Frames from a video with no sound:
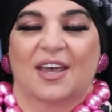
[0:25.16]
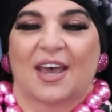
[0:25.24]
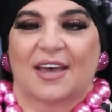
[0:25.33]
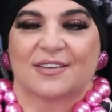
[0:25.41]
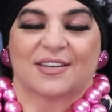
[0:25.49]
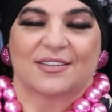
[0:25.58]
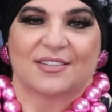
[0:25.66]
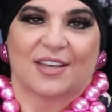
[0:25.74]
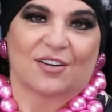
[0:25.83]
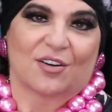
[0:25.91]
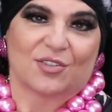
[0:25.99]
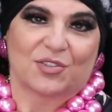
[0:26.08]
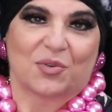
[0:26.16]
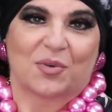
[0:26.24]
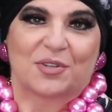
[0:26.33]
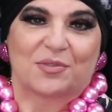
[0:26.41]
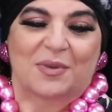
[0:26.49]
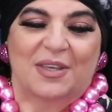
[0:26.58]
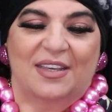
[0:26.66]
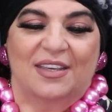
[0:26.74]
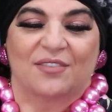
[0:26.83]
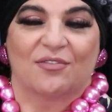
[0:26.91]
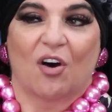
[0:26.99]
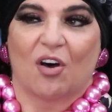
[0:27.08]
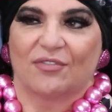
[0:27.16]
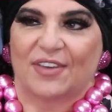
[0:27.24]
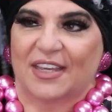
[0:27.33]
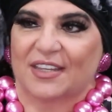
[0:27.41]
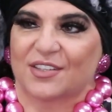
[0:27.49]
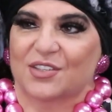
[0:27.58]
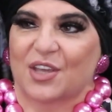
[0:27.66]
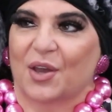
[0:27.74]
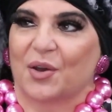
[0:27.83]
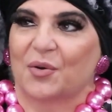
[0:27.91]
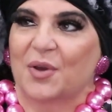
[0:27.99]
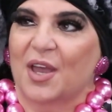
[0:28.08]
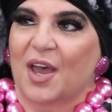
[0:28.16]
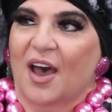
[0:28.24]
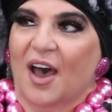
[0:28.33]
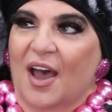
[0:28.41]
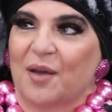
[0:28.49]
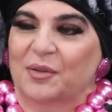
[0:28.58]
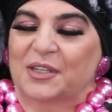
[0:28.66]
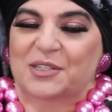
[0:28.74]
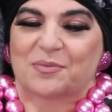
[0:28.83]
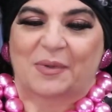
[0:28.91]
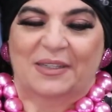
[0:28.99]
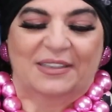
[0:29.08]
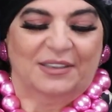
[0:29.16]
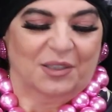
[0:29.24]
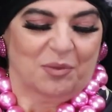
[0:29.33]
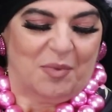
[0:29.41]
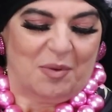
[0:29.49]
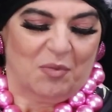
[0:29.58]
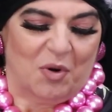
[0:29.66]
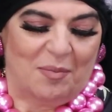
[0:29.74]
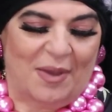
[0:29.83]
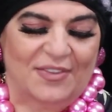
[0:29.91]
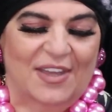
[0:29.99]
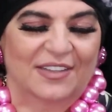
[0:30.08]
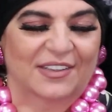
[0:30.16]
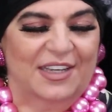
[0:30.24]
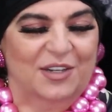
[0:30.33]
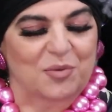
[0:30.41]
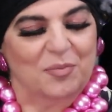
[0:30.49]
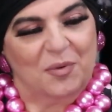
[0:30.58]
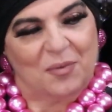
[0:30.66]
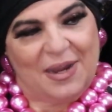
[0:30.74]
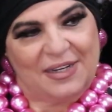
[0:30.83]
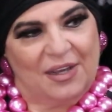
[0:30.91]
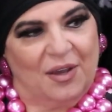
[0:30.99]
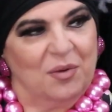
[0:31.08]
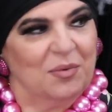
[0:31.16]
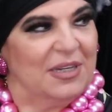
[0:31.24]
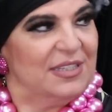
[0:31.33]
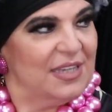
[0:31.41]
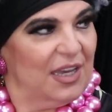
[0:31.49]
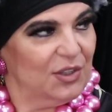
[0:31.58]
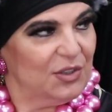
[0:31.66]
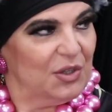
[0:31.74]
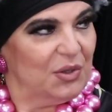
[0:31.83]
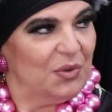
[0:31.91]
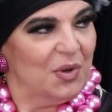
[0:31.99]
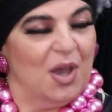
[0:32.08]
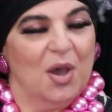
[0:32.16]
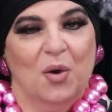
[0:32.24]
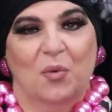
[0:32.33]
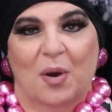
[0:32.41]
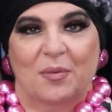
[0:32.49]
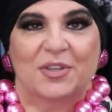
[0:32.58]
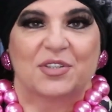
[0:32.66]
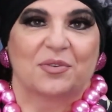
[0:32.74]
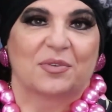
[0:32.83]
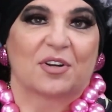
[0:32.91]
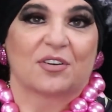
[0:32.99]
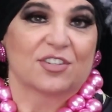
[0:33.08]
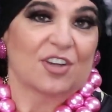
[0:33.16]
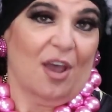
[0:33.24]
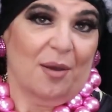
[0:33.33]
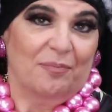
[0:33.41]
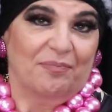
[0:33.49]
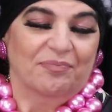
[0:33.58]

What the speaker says: As I said, our store is evolving, so I will explain a little bit more about that later. But right now I want to tell you what we do in our shop.